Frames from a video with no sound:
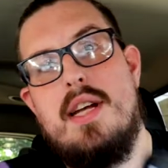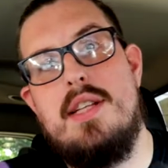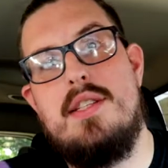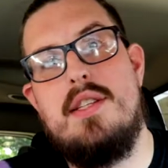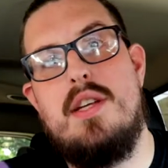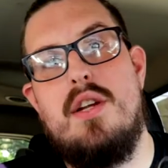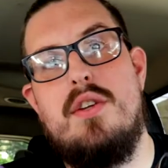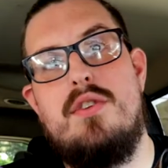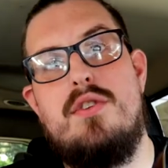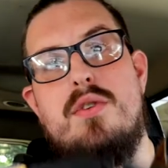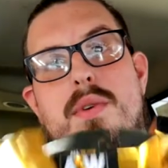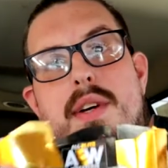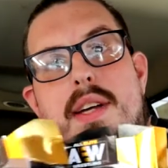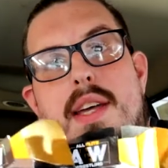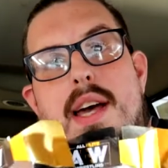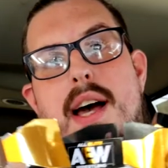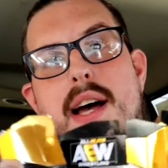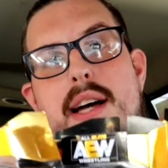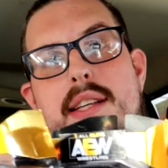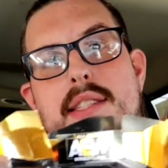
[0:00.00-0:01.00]
that's going to do it,
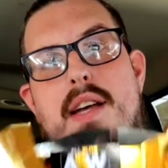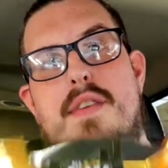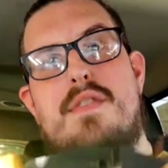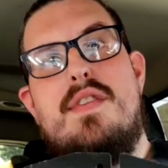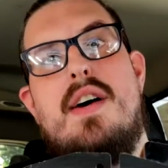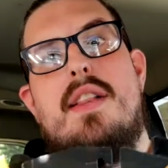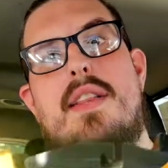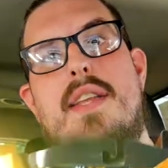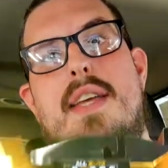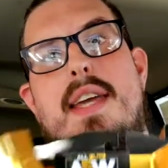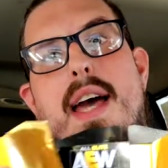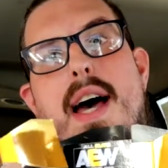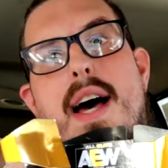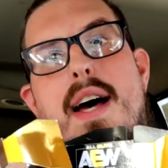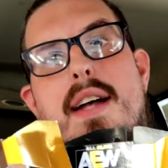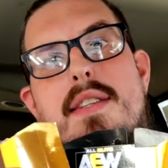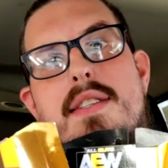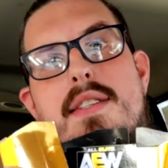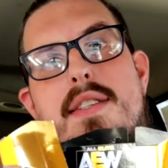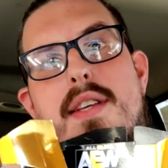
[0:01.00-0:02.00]
guys. I finally
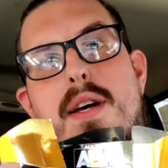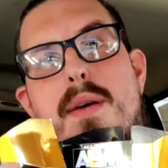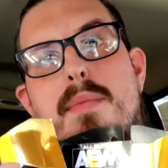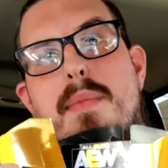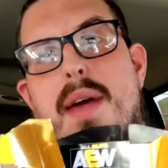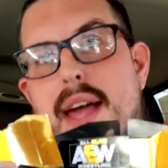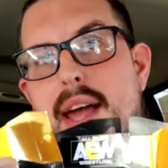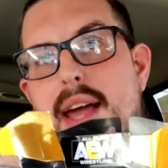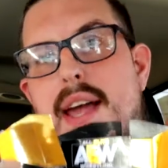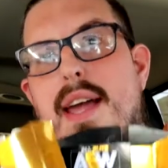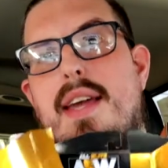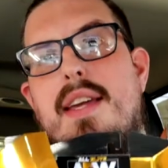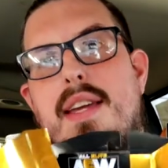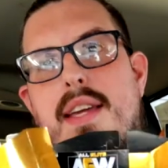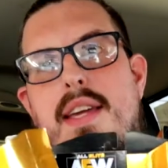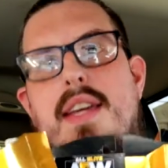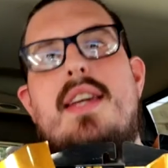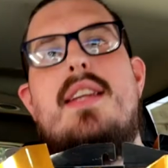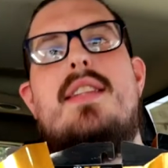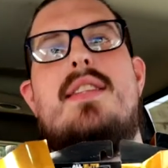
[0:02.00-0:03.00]
got some
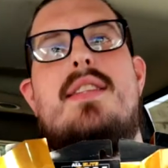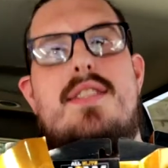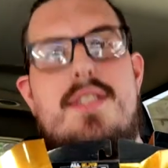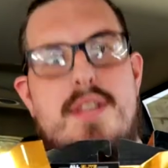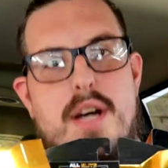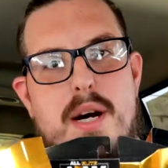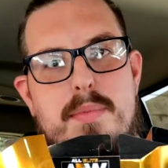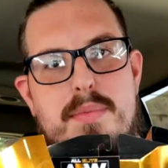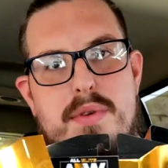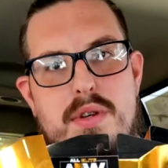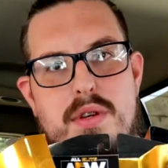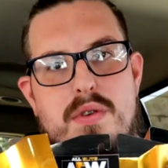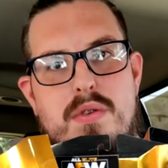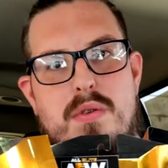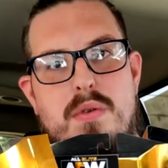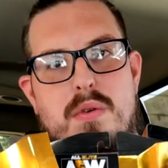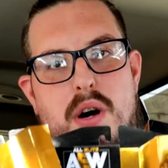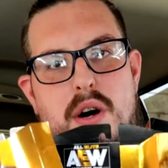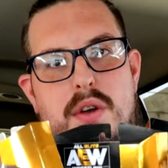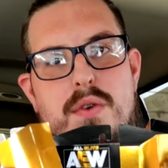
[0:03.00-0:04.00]

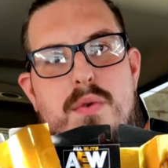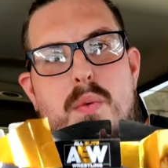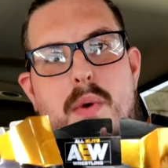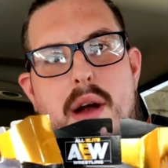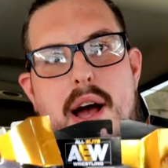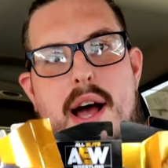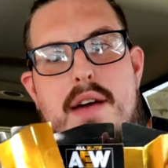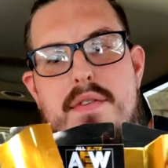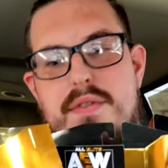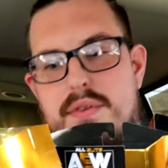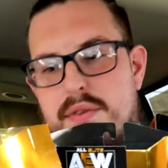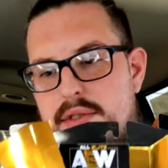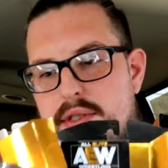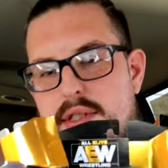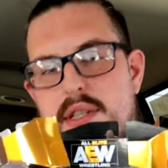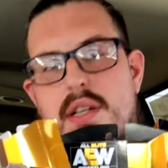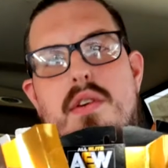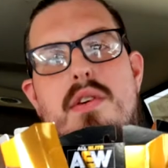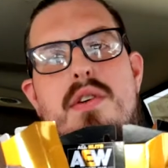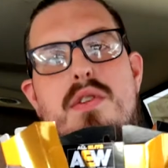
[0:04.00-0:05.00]
AEW Unrivaled
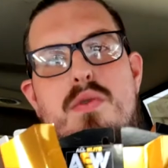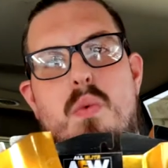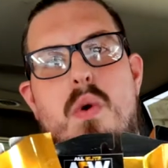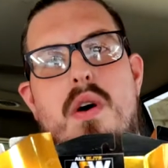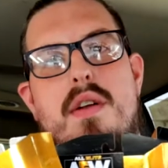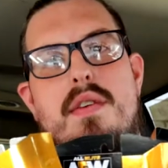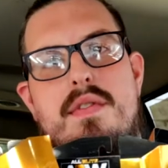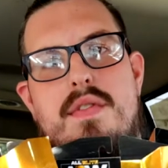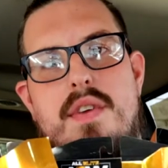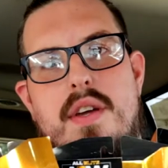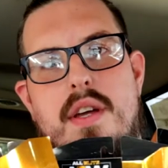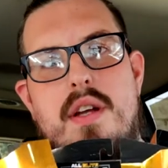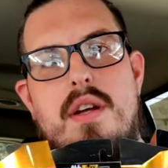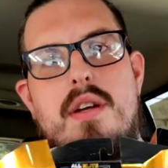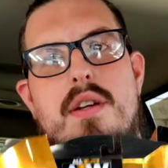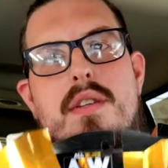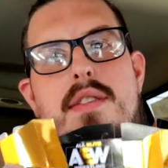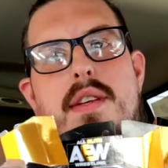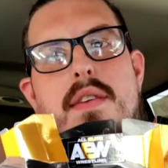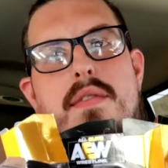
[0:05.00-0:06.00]
Series 1
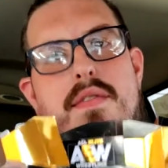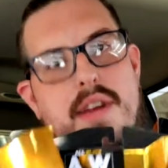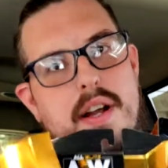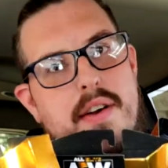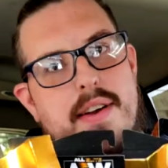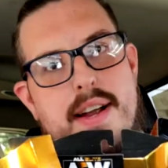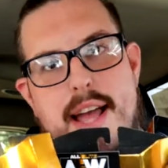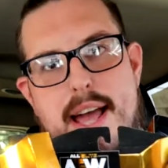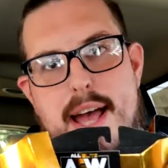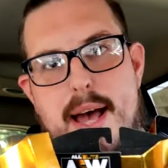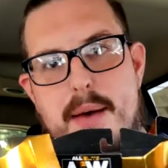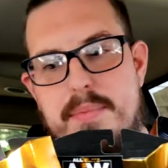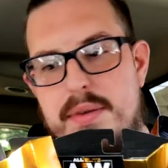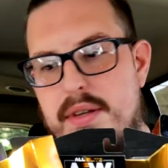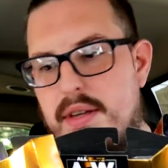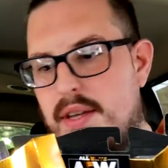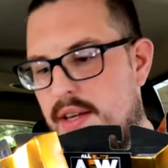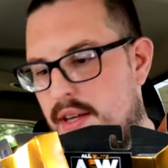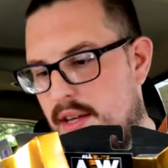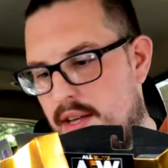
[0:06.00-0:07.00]
figures. I'm very
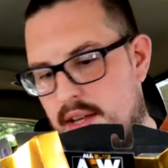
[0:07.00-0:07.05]
happy.